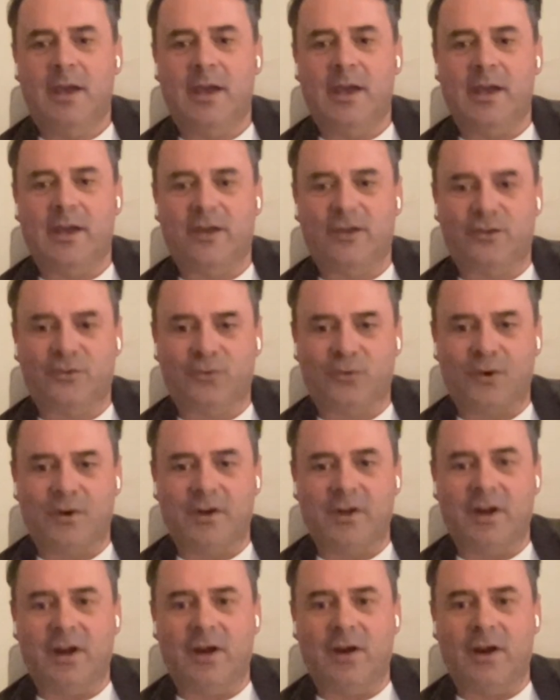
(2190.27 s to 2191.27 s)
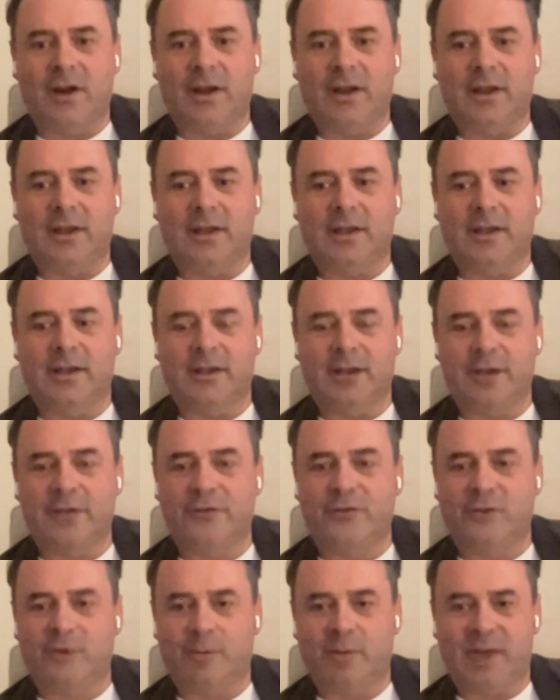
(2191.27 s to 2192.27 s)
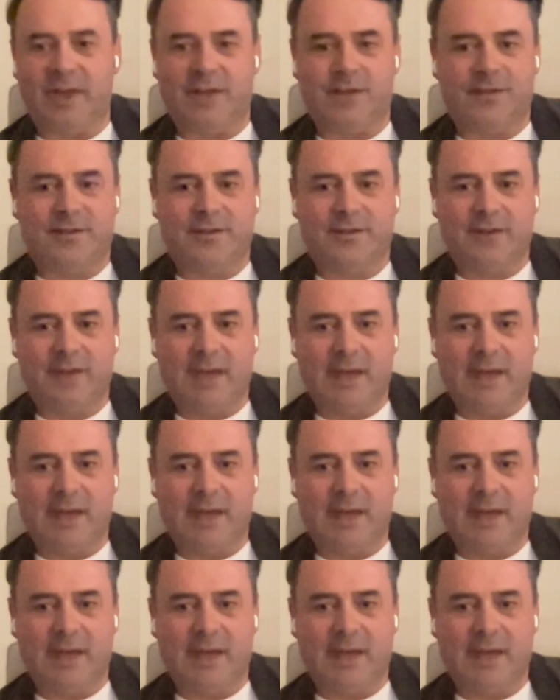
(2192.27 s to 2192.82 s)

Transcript: an extraordinary industrial base.